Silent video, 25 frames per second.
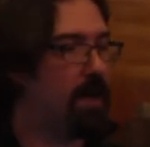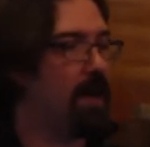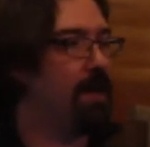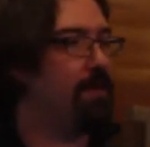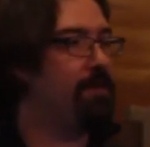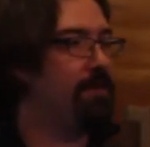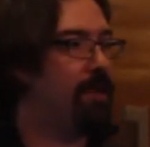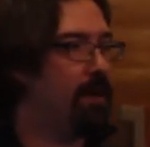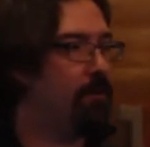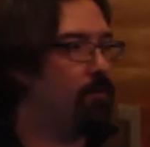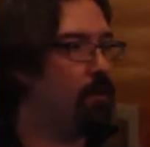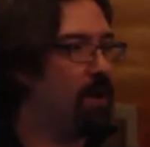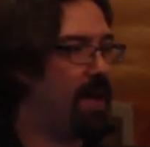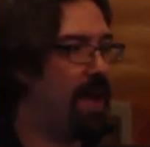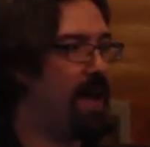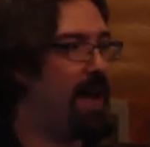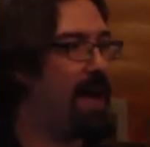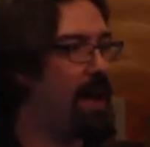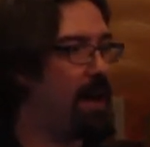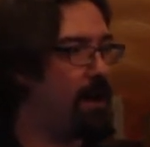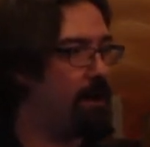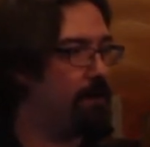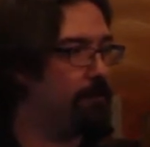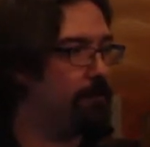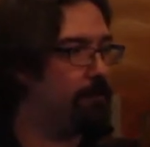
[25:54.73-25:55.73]
And then we
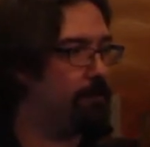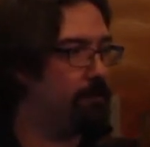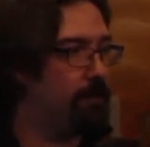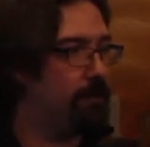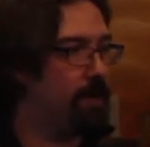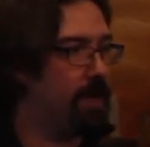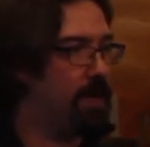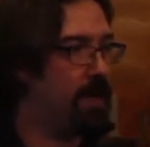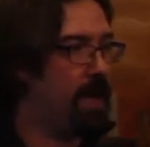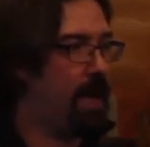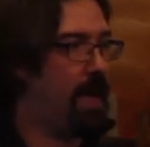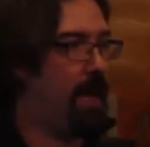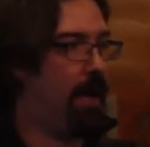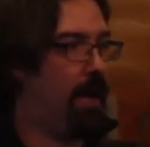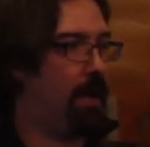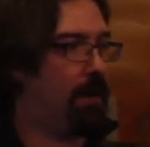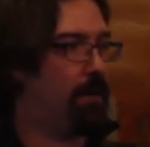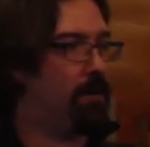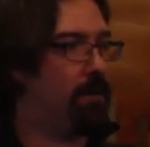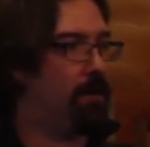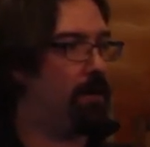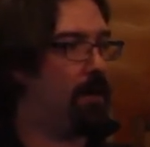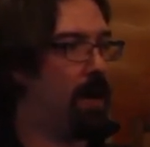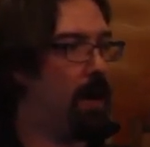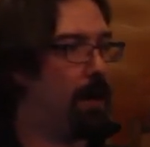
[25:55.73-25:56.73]
have in
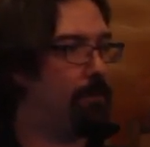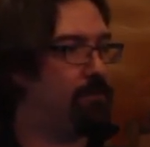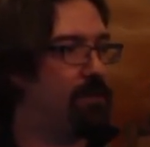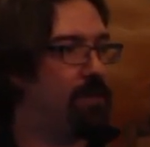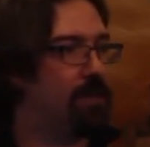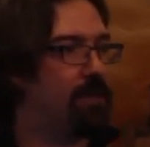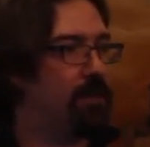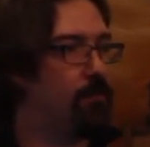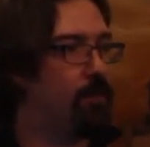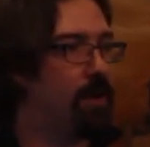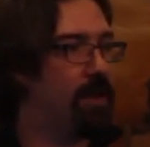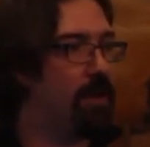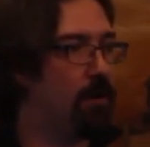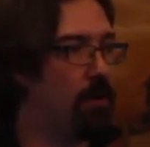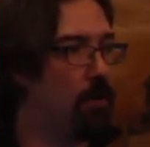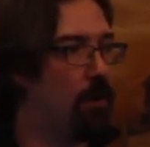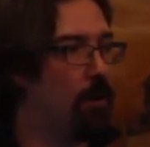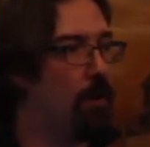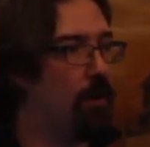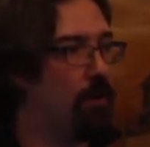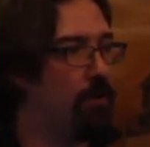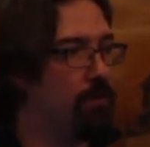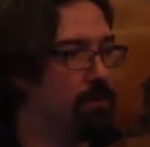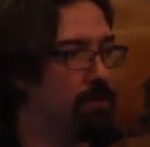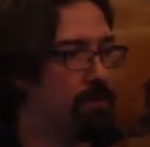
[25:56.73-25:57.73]
hand an object that we can
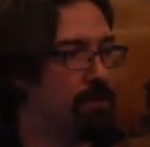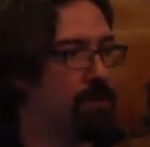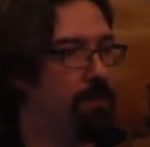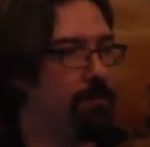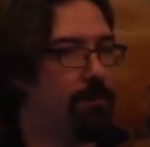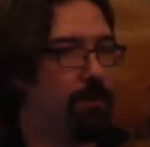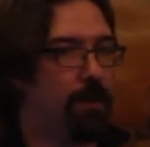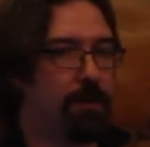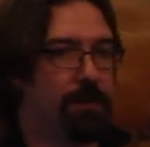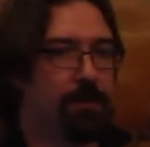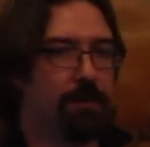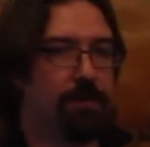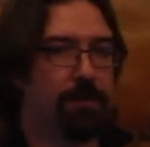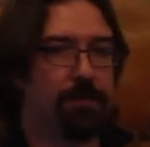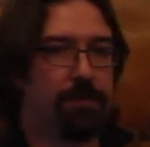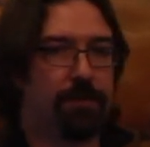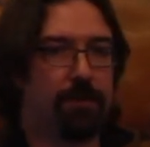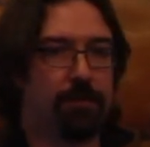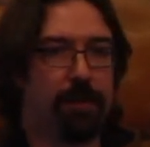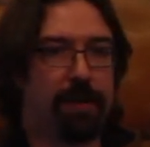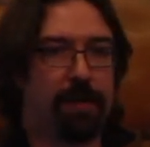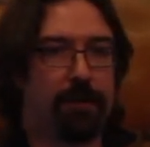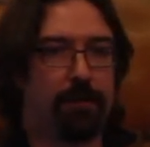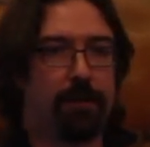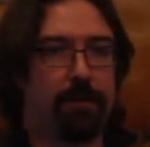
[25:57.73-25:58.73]
call those C functions
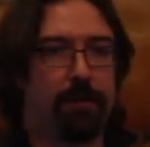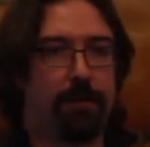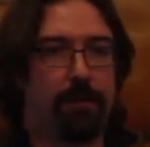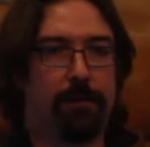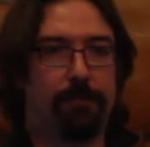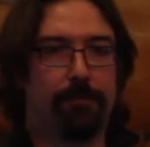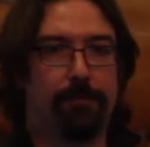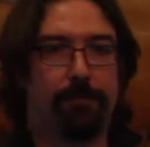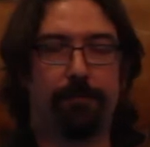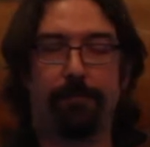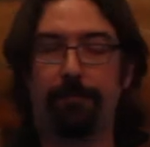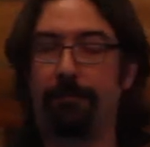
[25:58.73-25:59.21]
directly on.